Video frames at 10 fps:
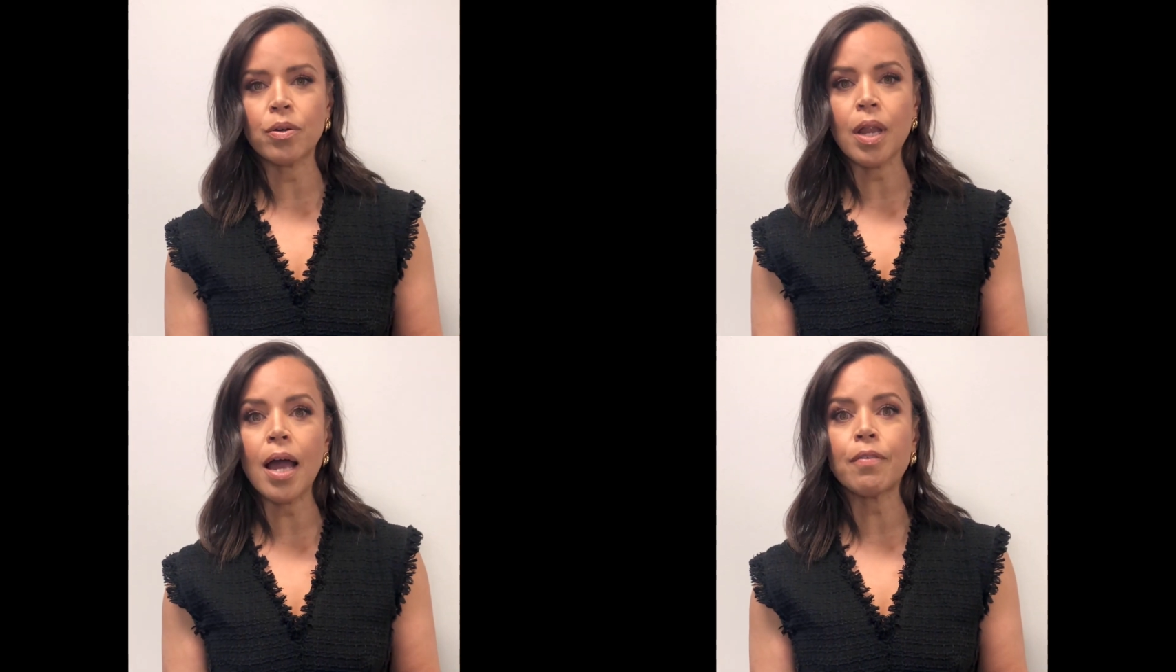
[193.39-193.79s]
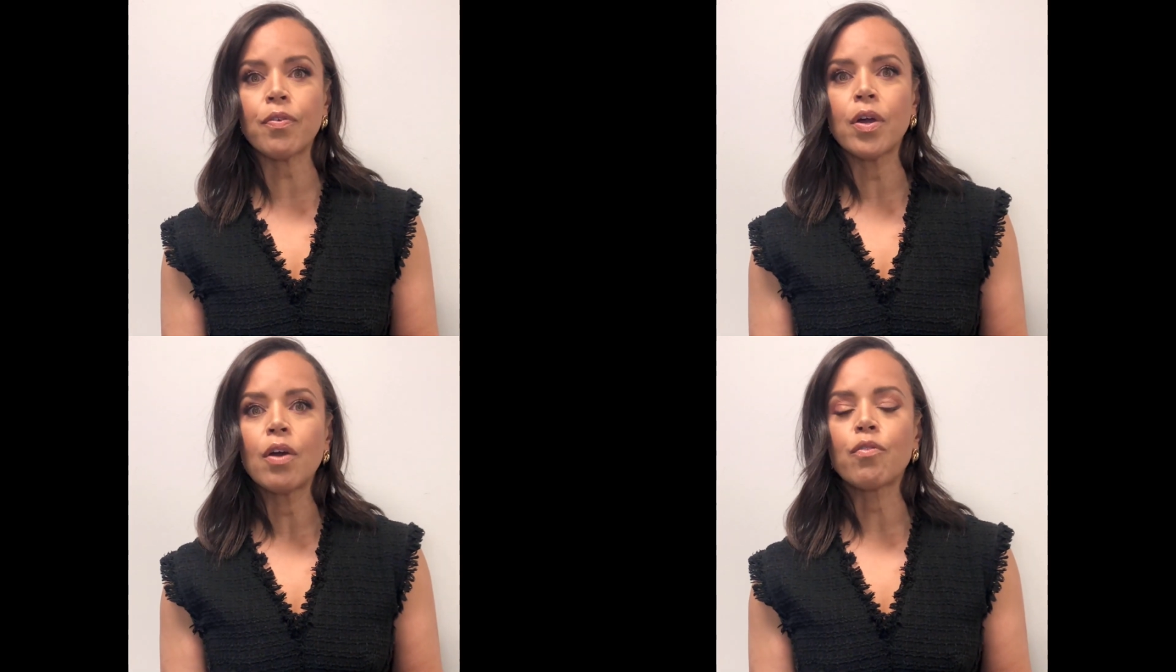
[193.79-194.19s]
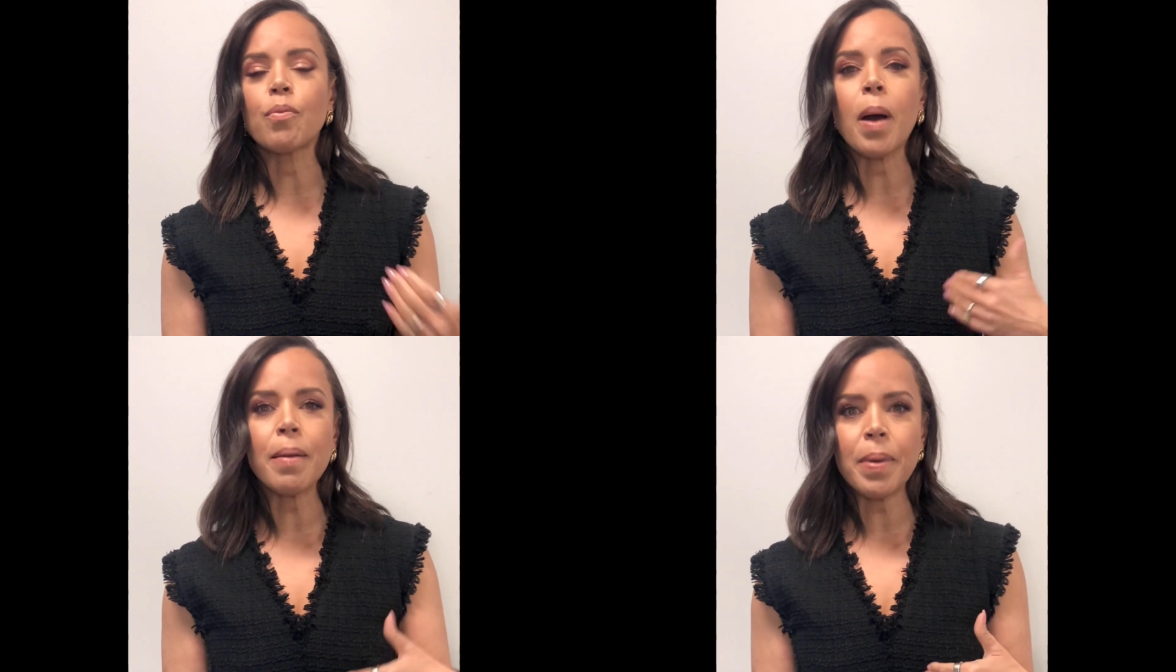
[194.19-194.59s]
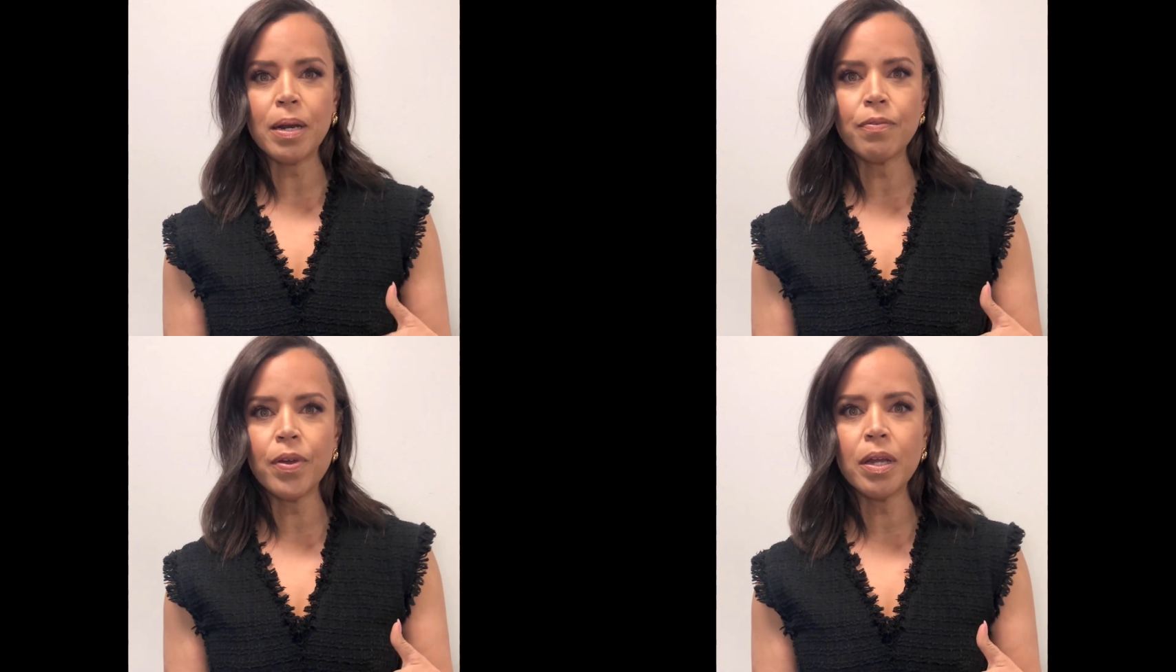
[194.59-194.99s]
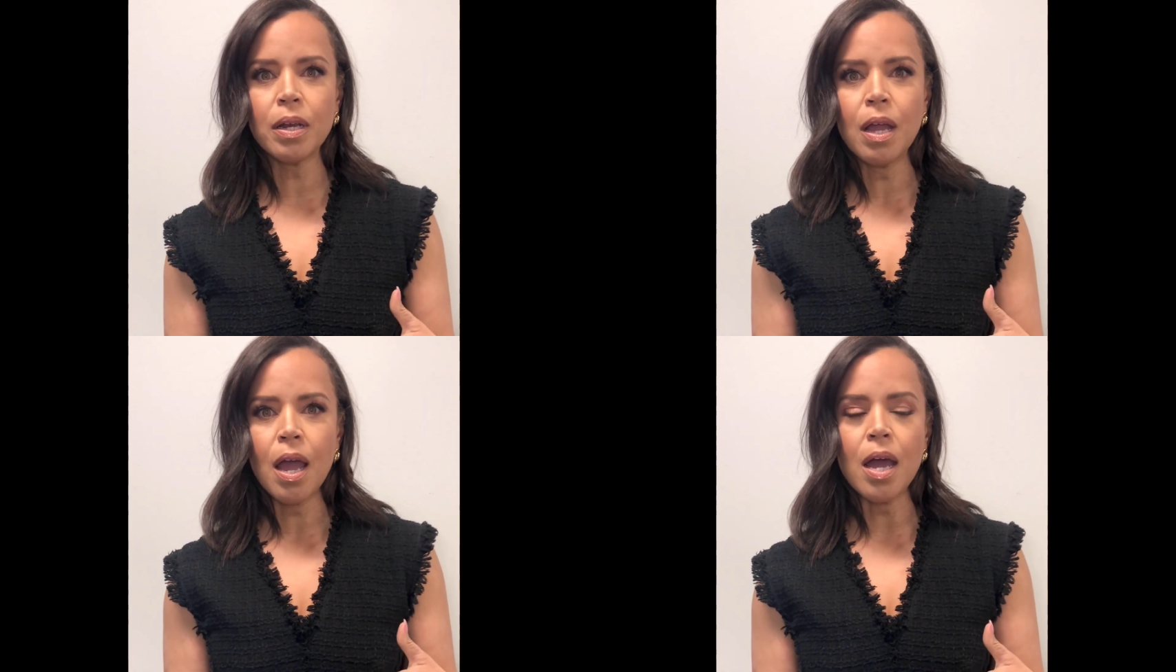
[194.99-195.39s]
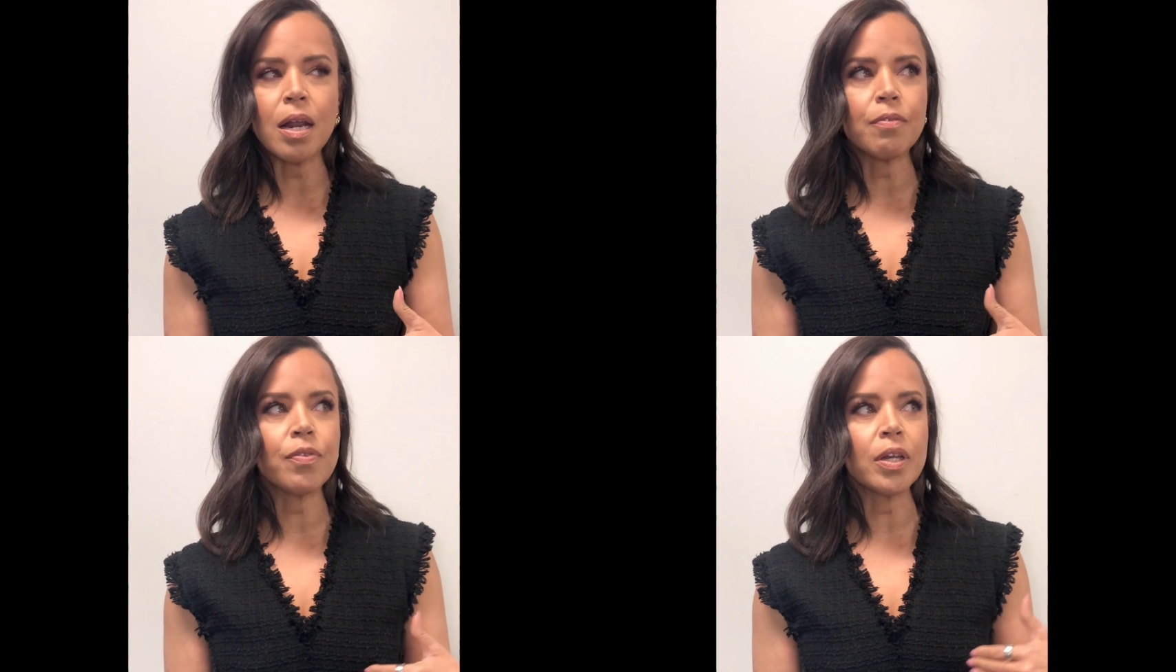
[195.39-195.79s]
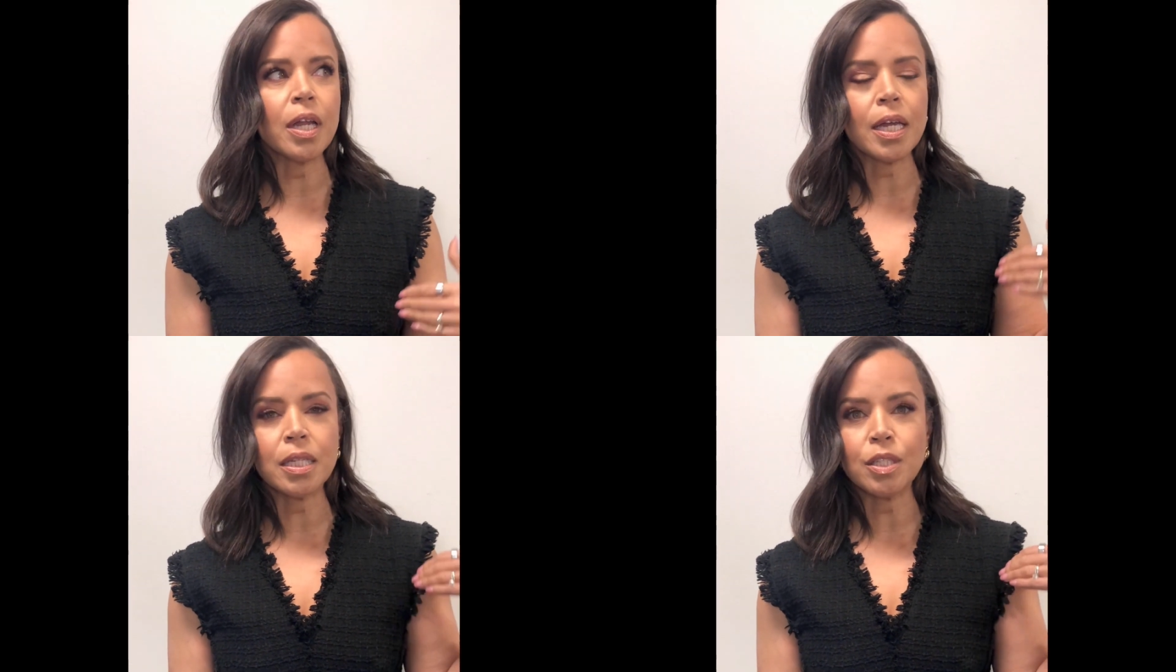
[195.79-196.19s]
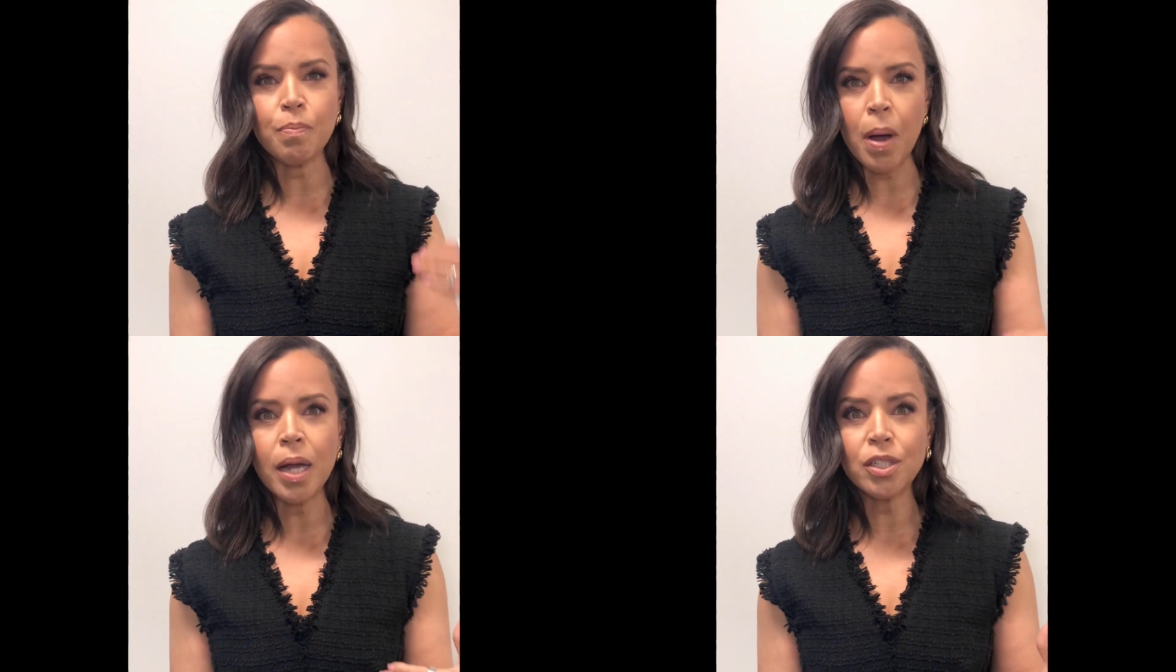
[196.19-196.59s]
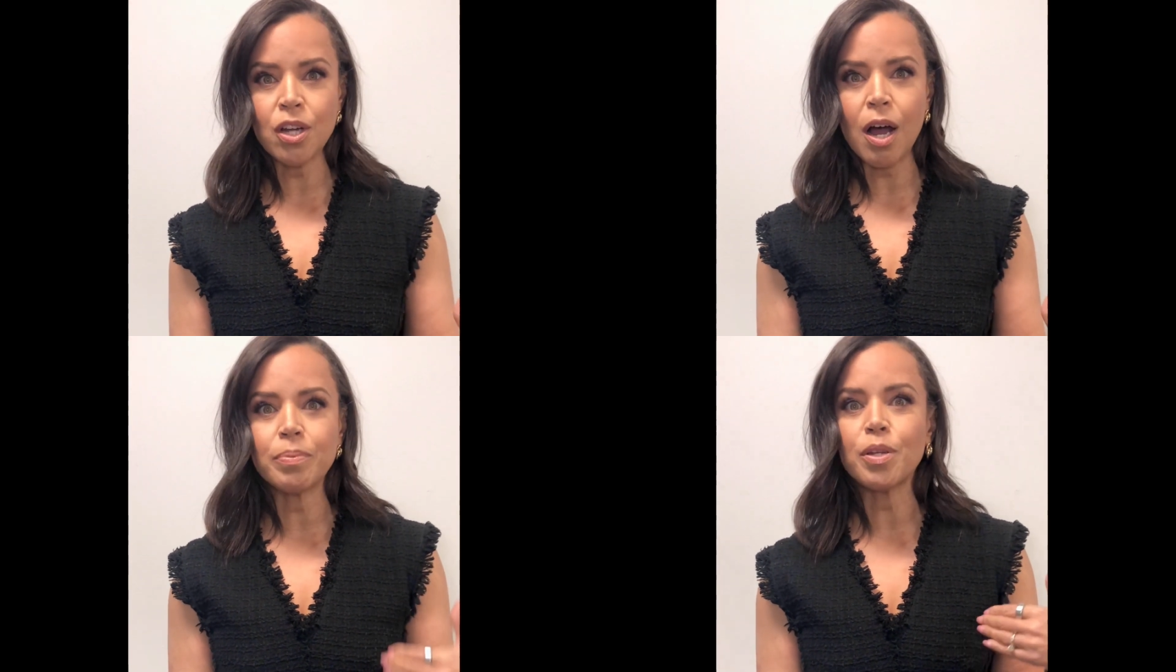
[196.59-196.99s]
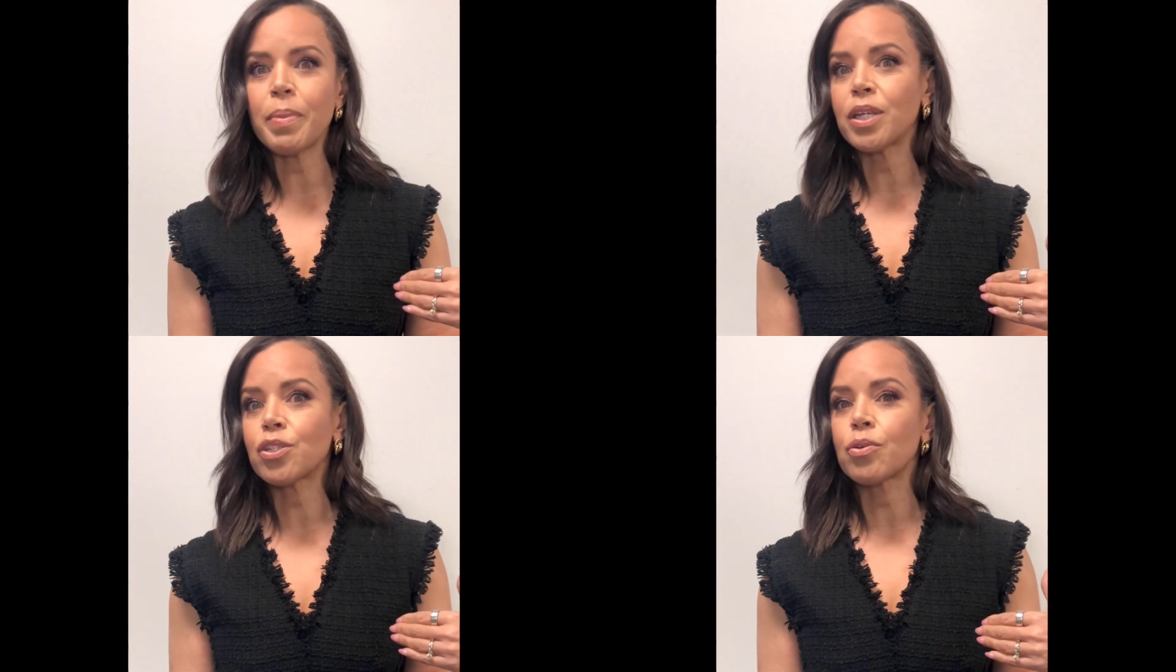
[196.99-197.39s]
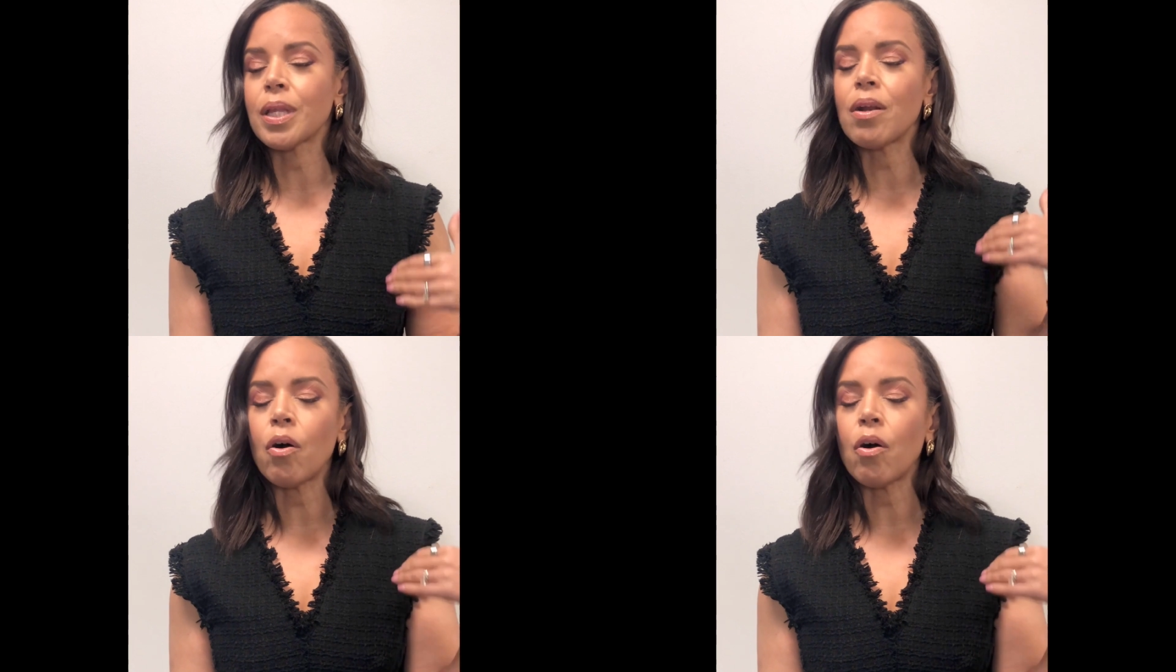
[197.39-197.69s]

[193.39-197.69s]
And I'm motivated by the desire to make her proud. She made